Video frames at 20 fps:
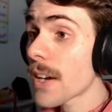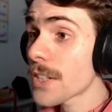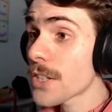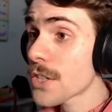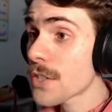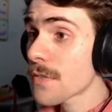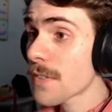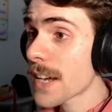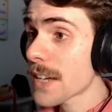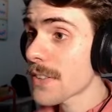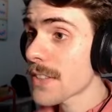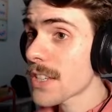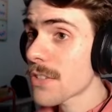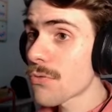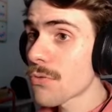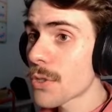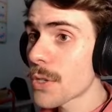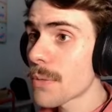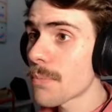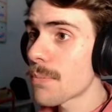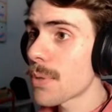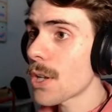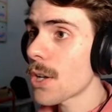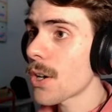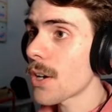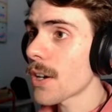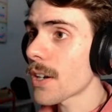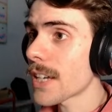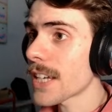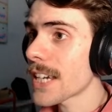I just found this ruined
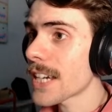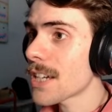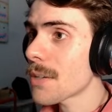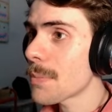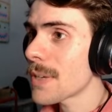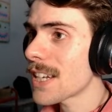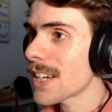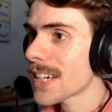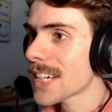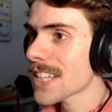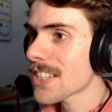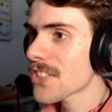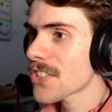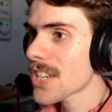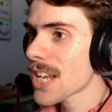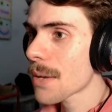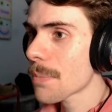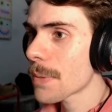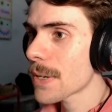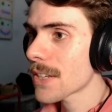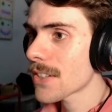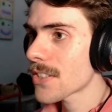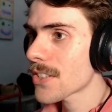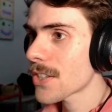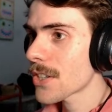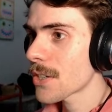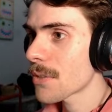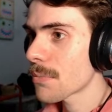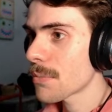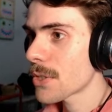block. It could be like a stepping
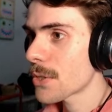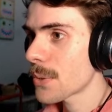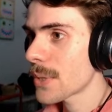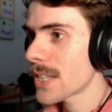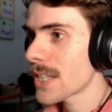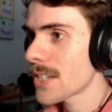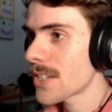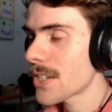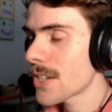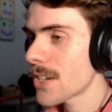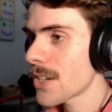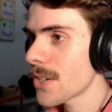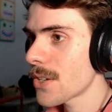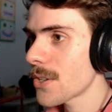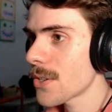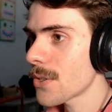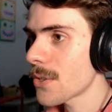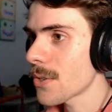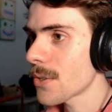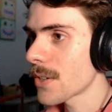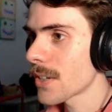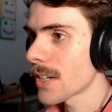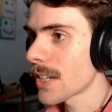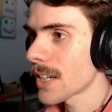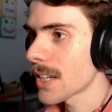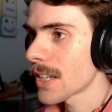stone between the two.